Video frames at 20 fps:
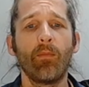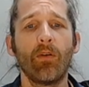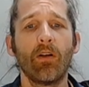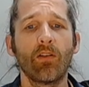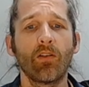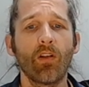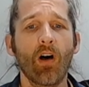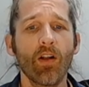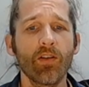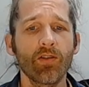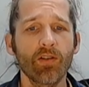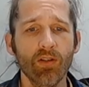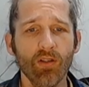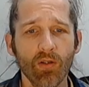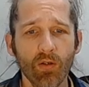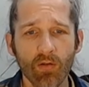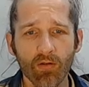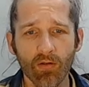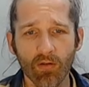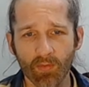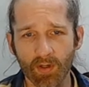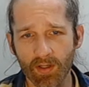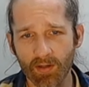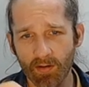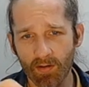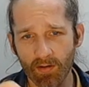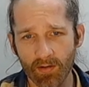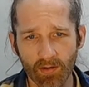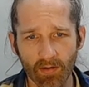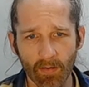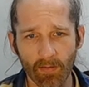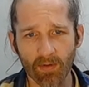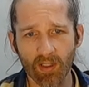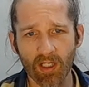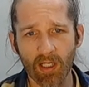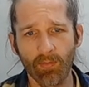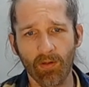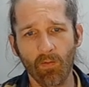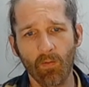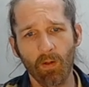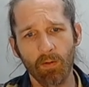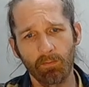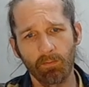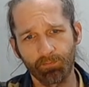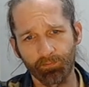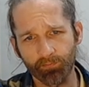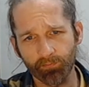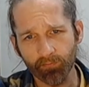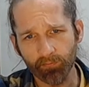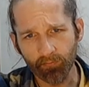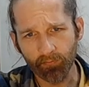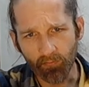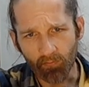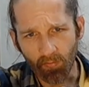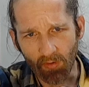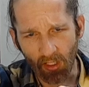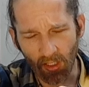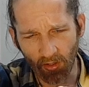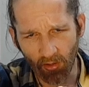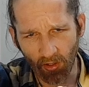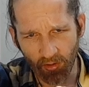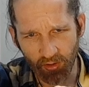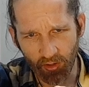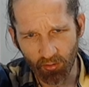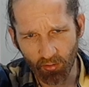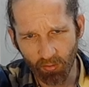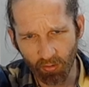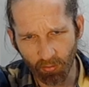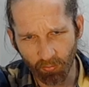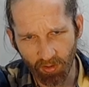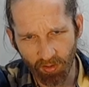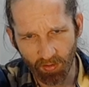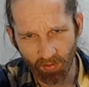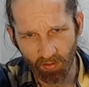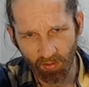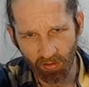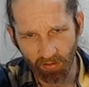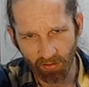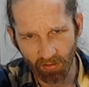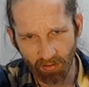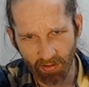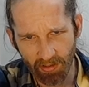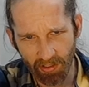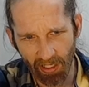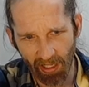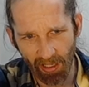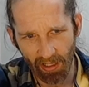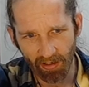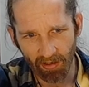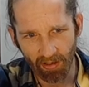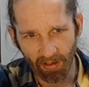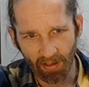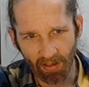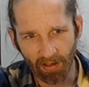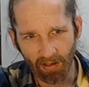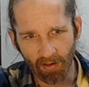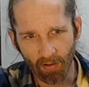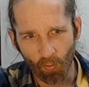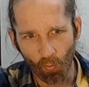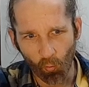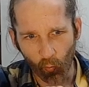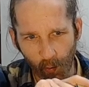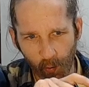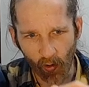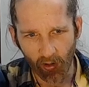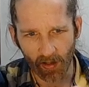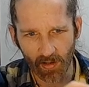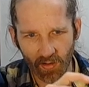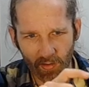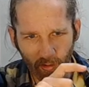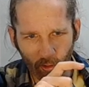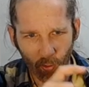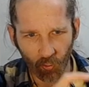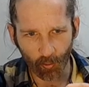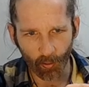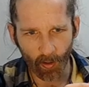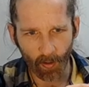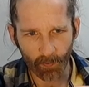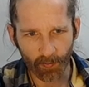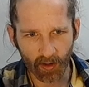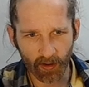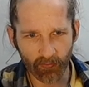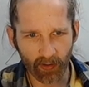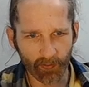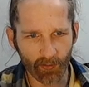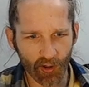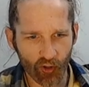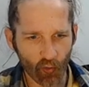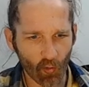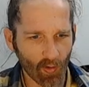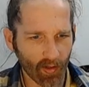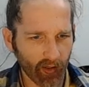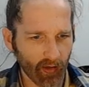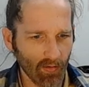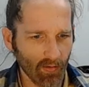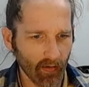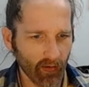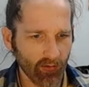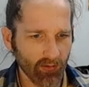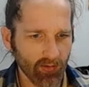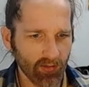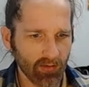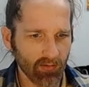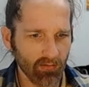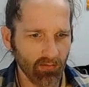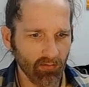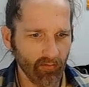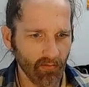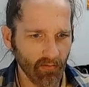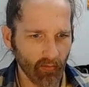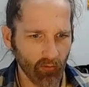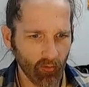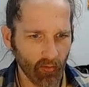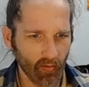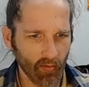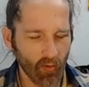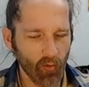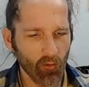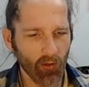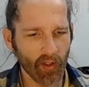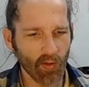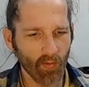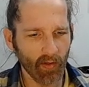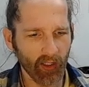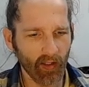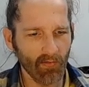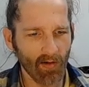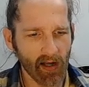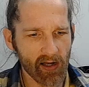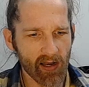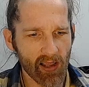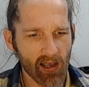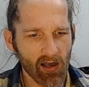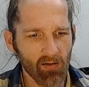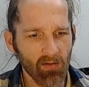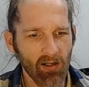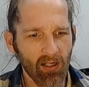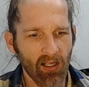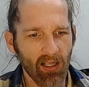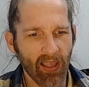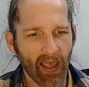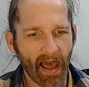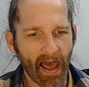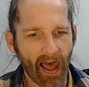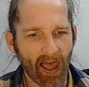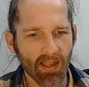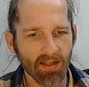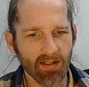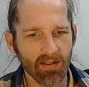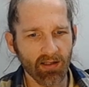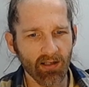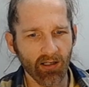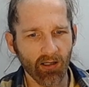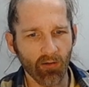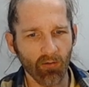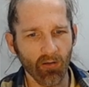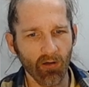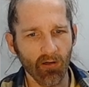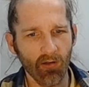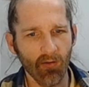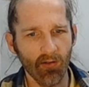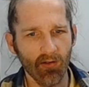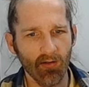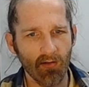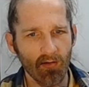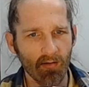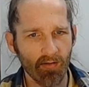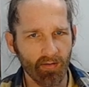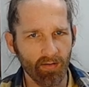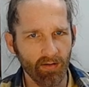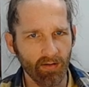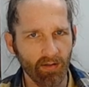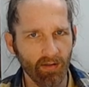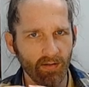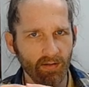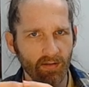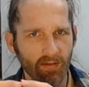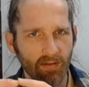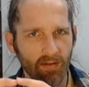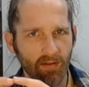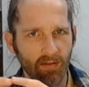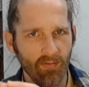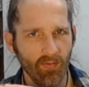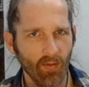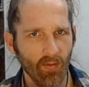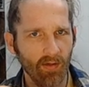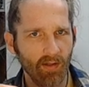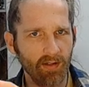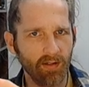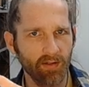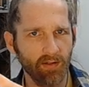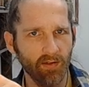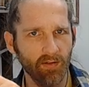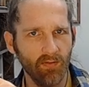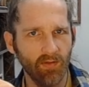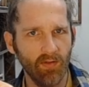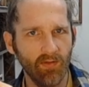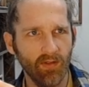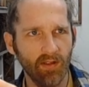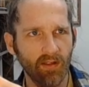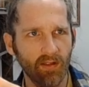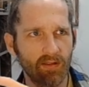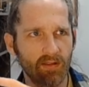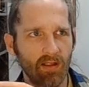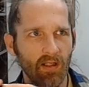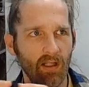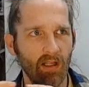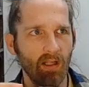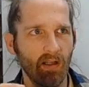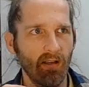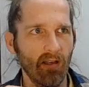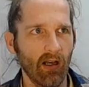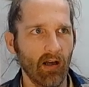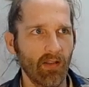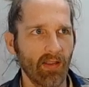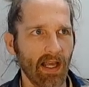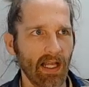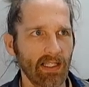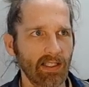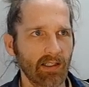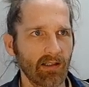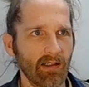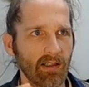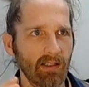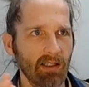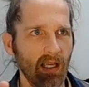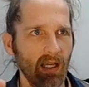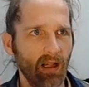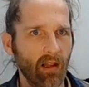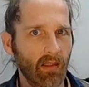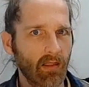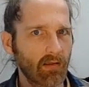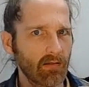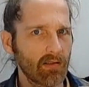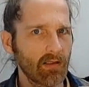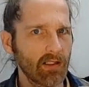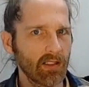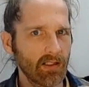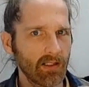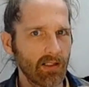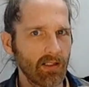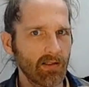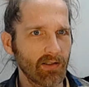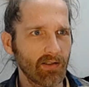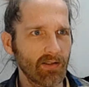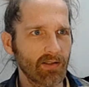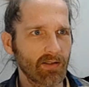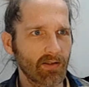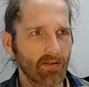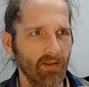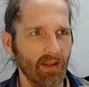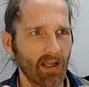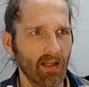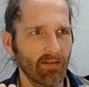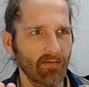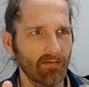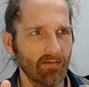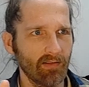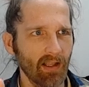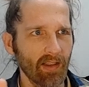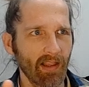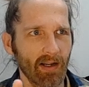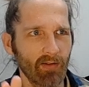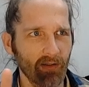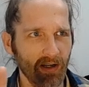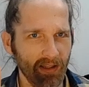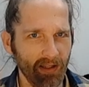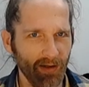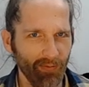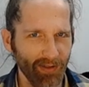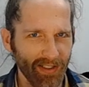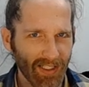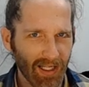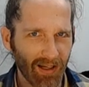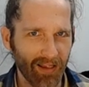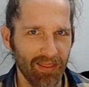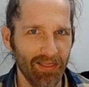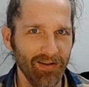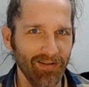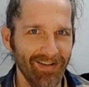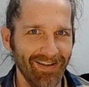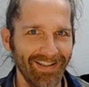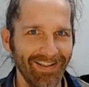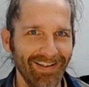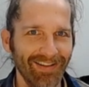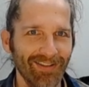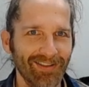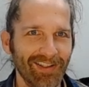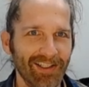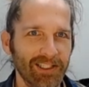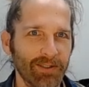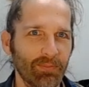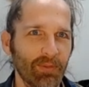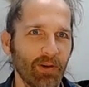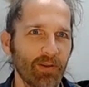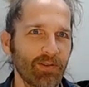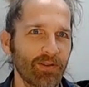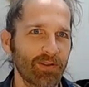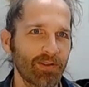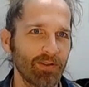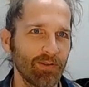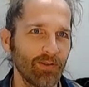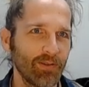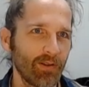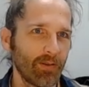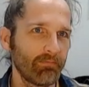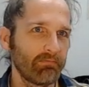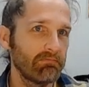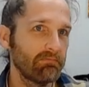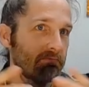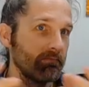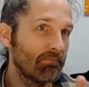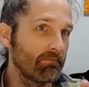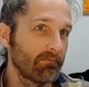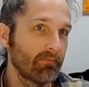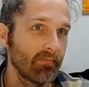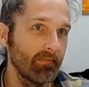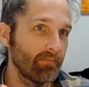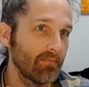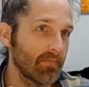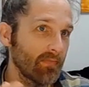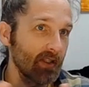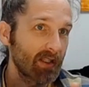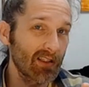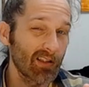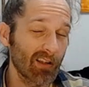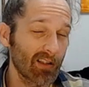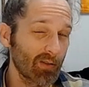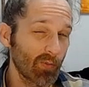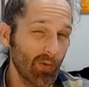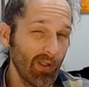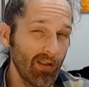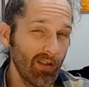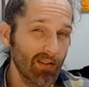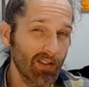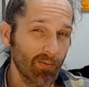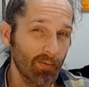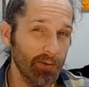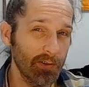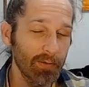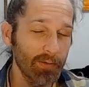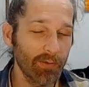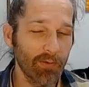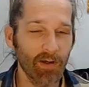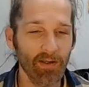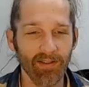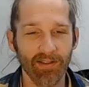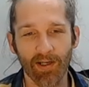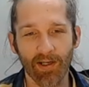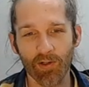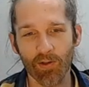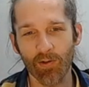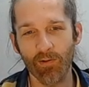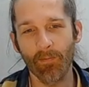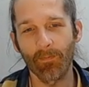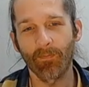Longitudinal research, so I'm skipping one. Longitudinal research looks at one group, so maybe 20-year-olds who are 20 right now, as they grow into their 30s, their 40s, and their 50s. Now that's going to take 30 years, or that right there would take 30 years as opposed to 6 weeks if we do cross-sectional.